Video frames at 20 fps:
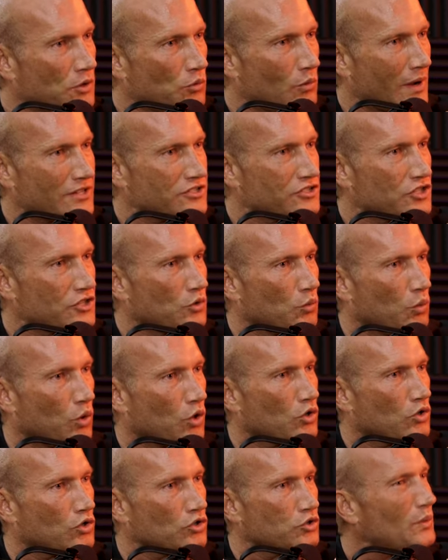the rest of the
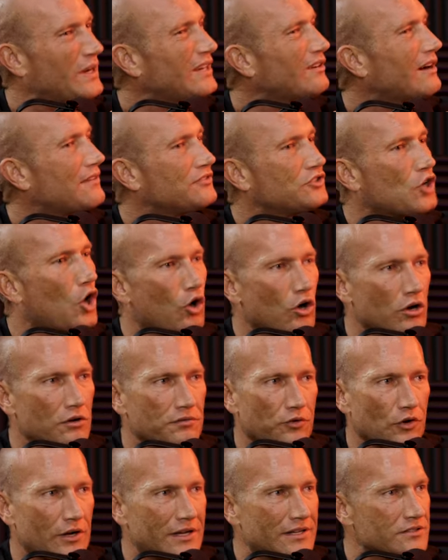world, we left all our
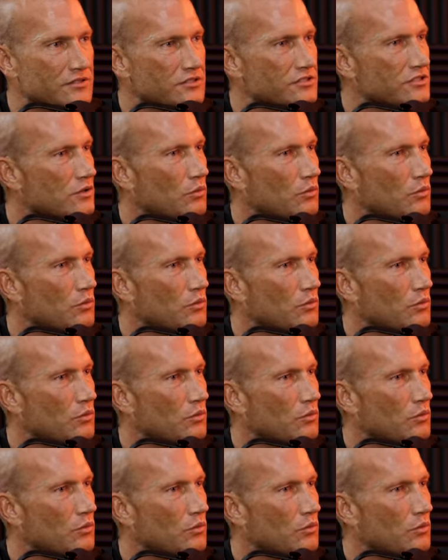friends.